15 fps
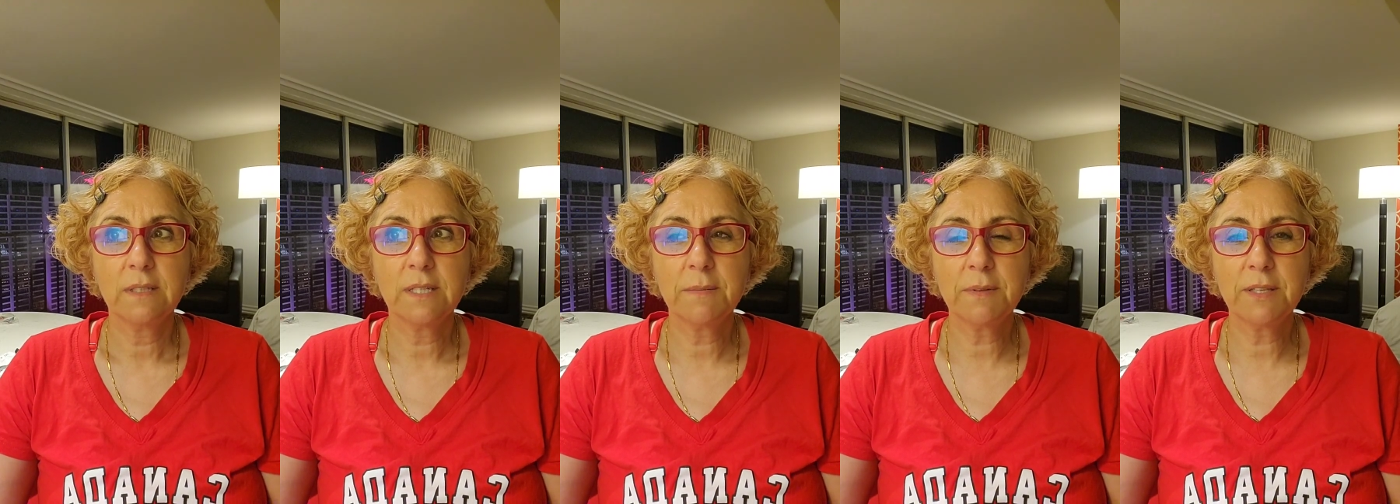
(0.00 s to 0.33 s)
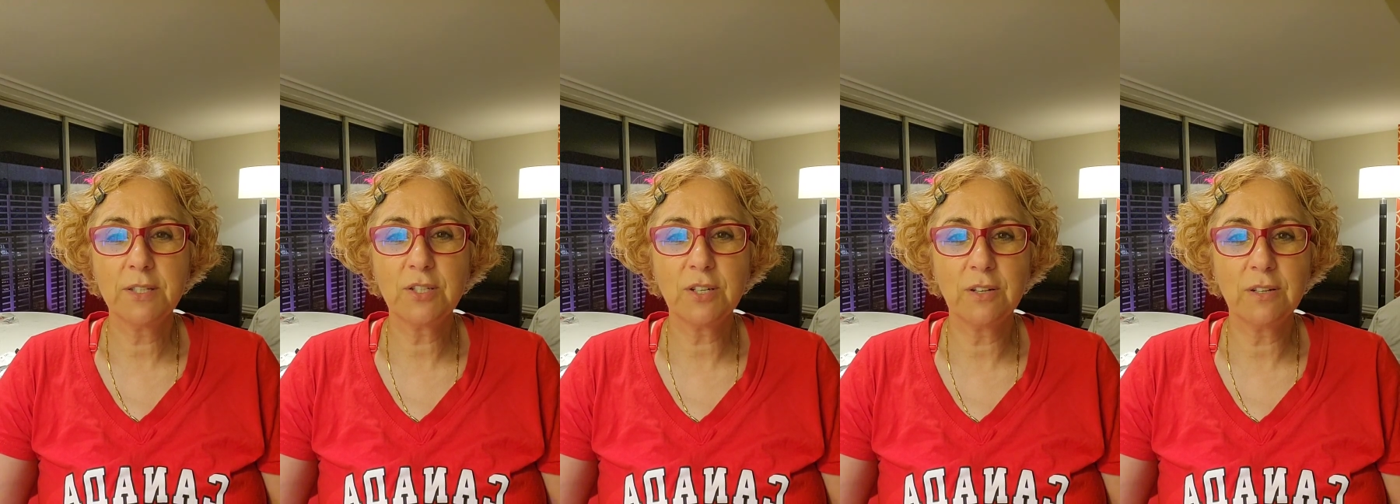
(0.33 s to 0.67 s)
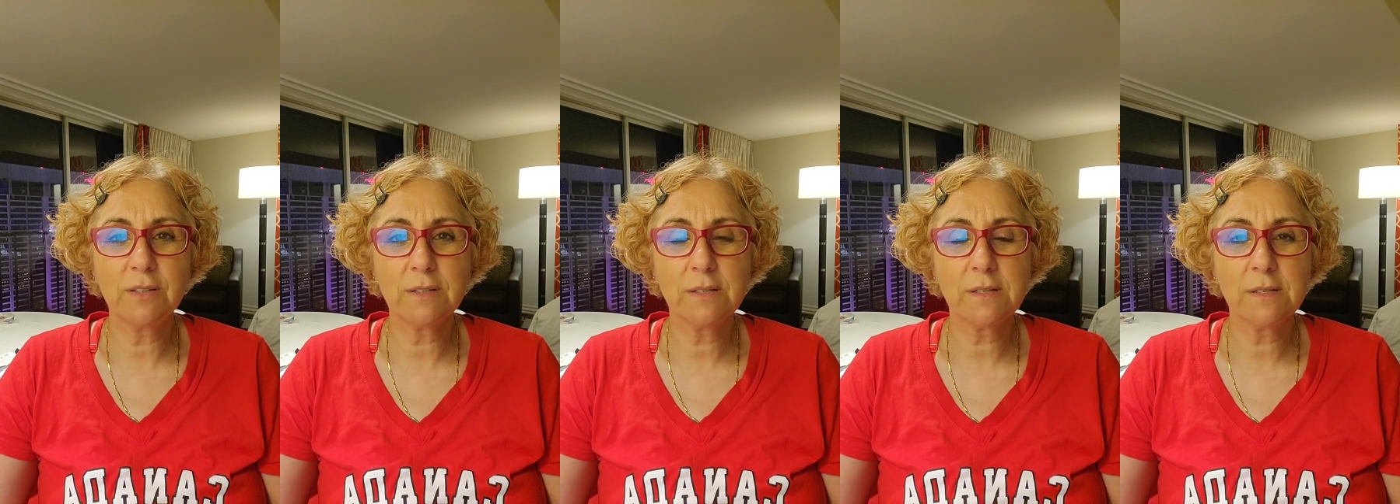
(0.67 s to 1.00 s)
Timothy
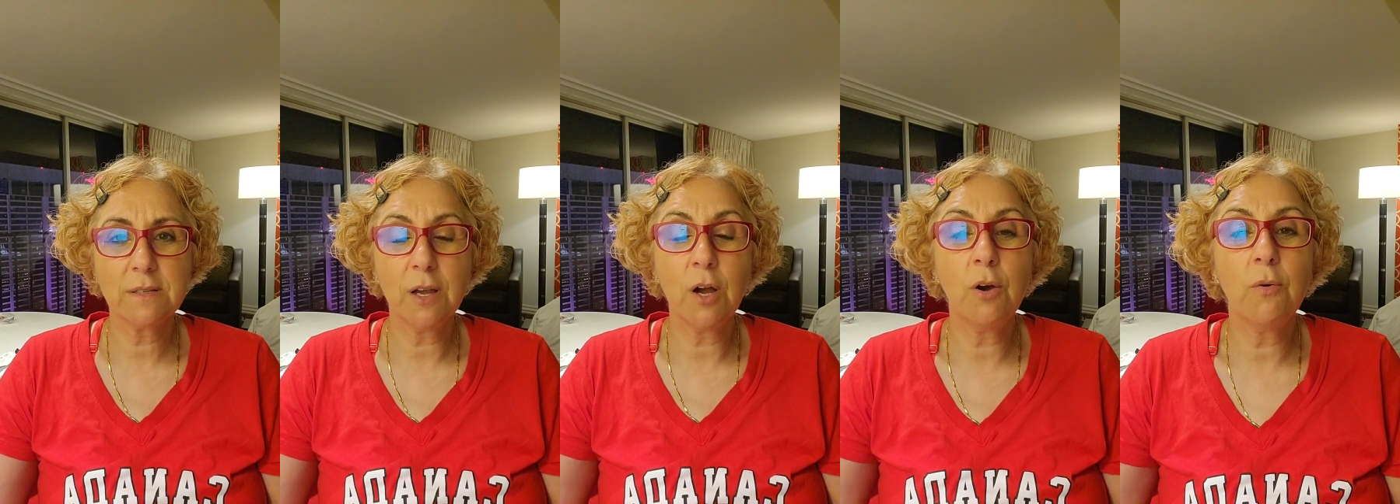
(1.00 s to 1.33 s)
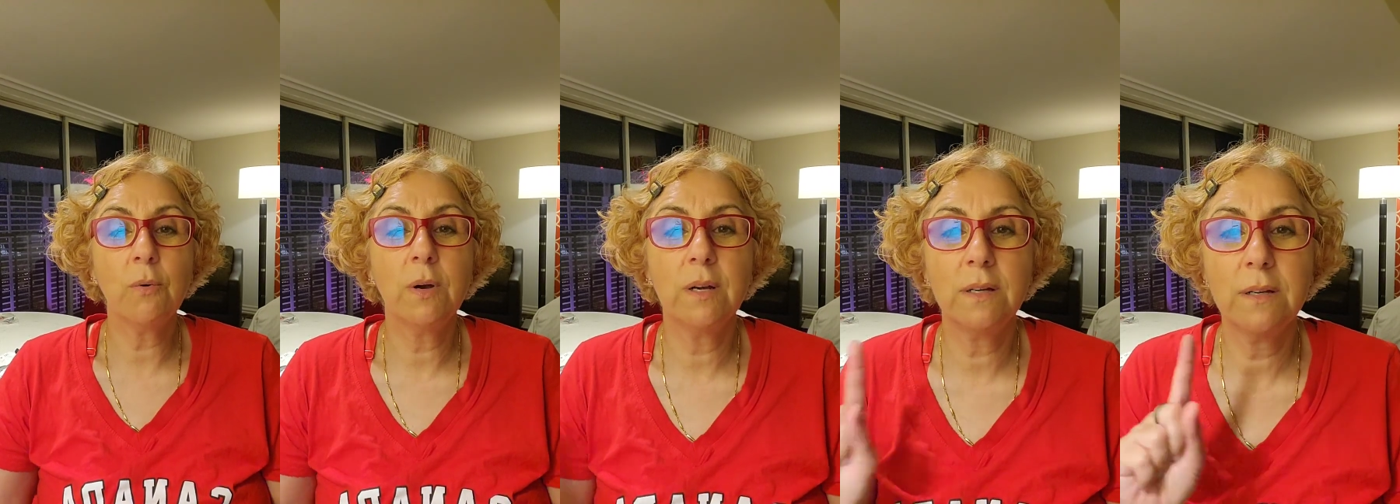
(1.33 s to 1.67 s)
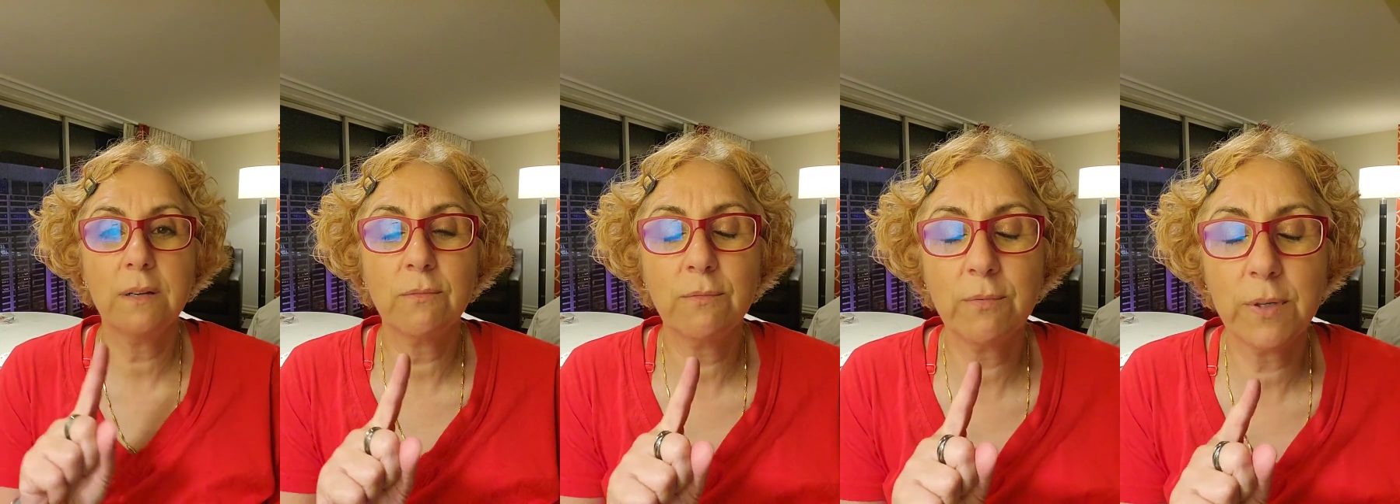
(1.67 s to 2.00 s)
Schultz. Oh,
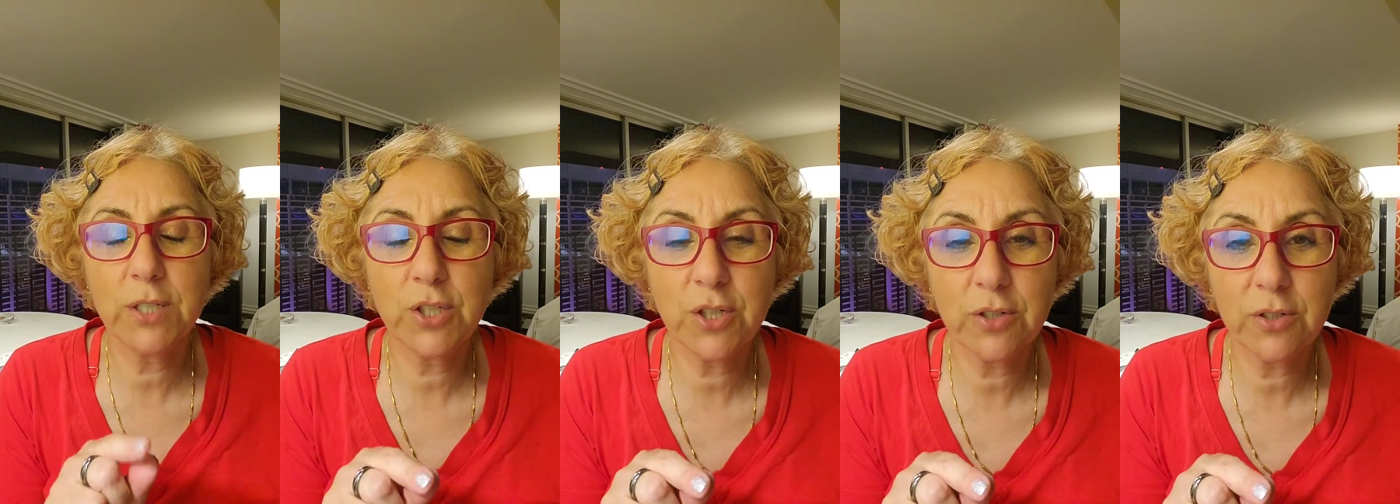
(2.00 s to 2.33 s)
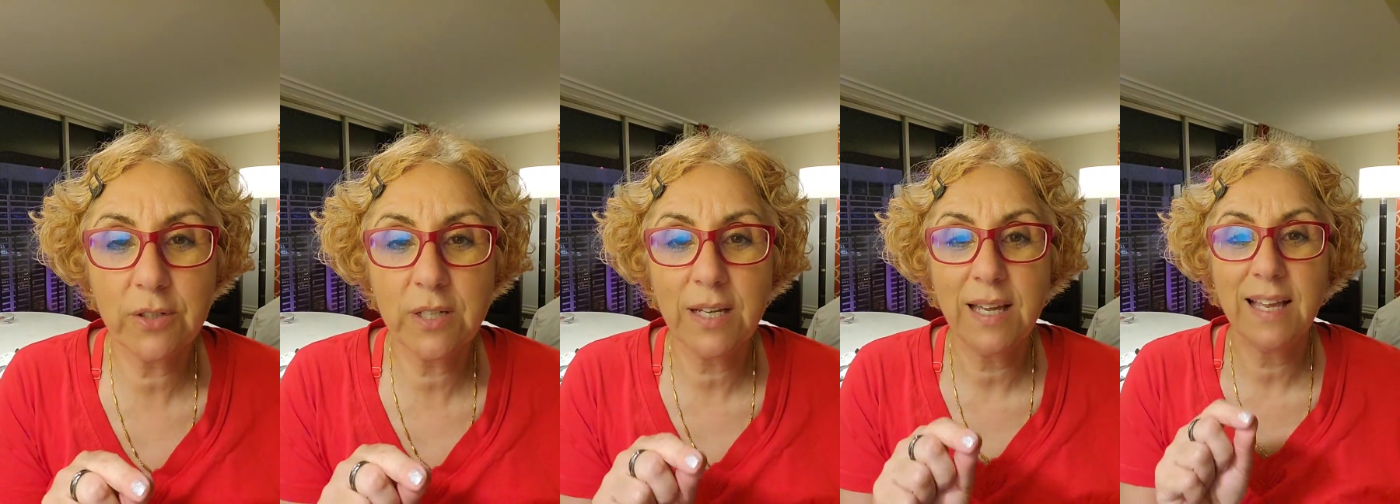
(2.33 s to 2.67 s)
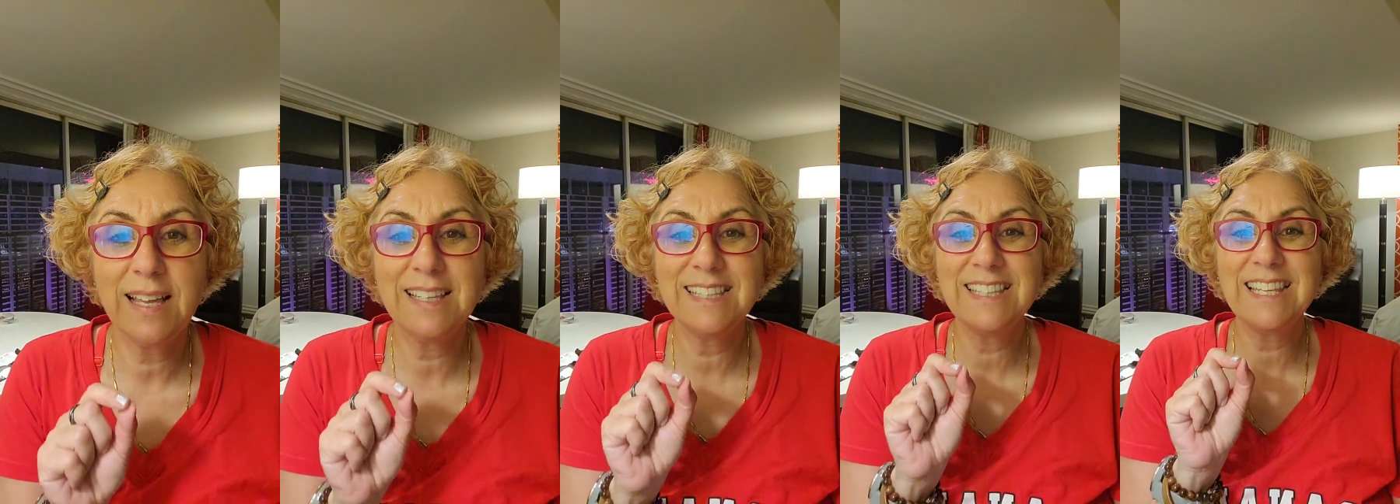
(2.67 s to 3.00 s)
Richard
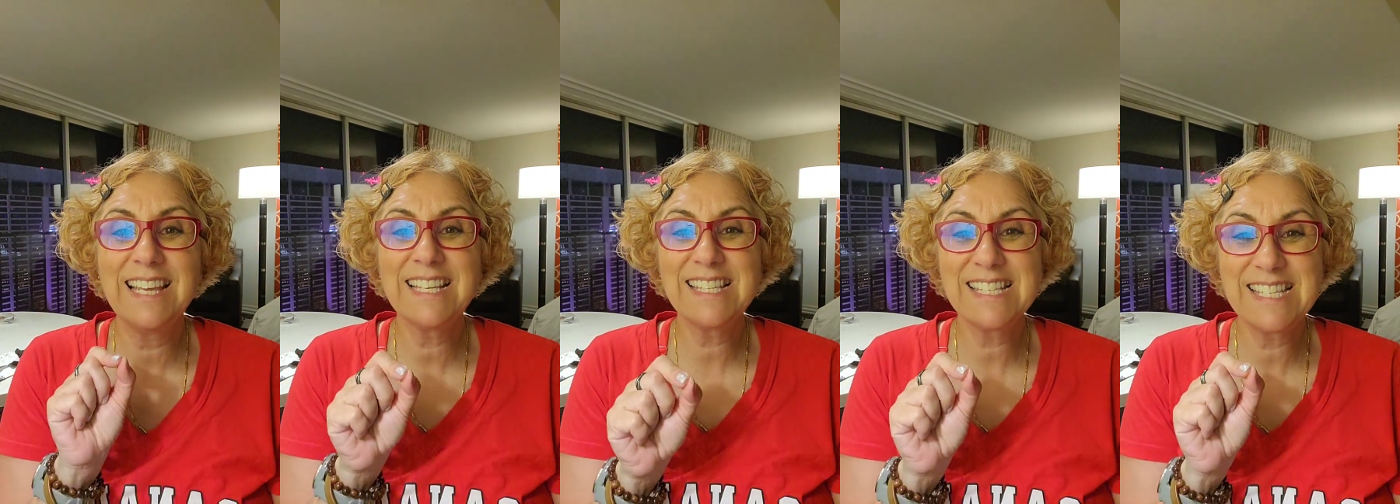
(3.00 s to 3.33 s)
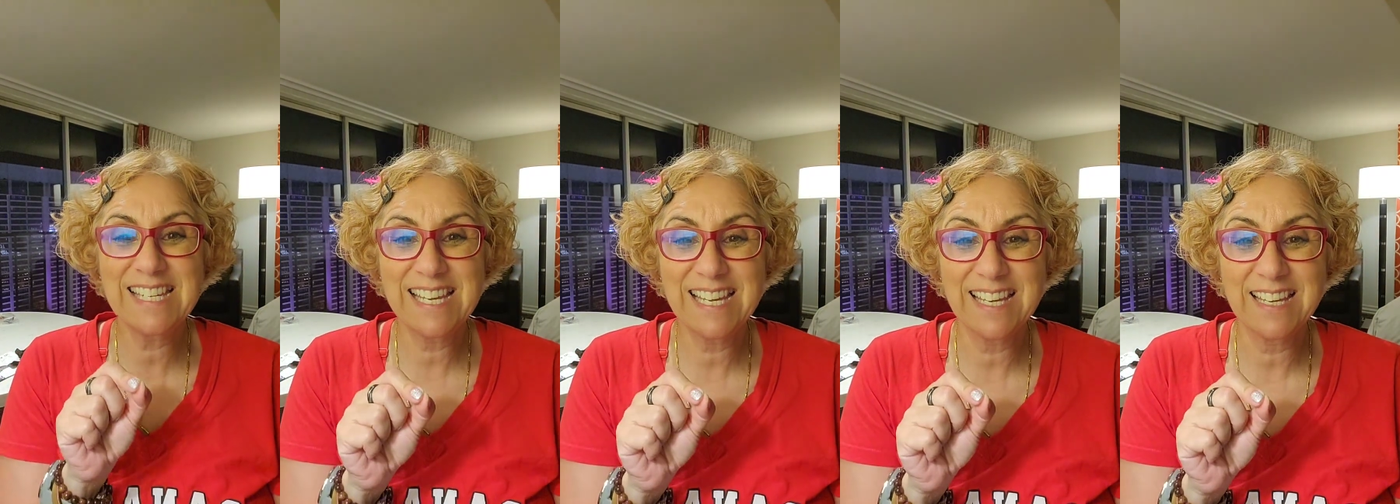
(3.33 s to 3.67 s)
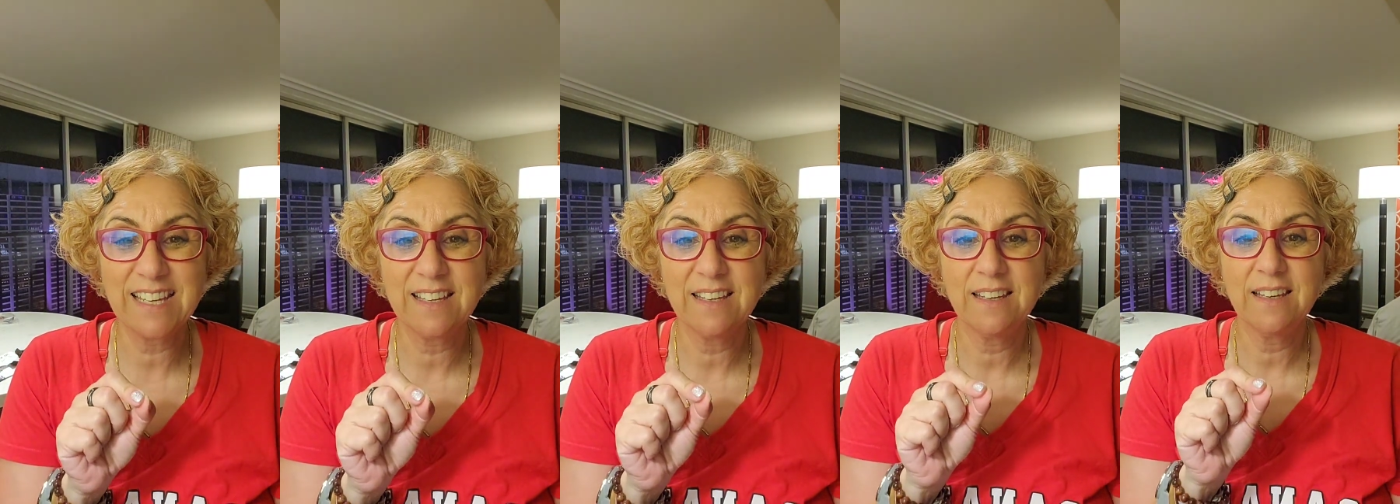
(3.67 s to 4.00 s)
Lustig.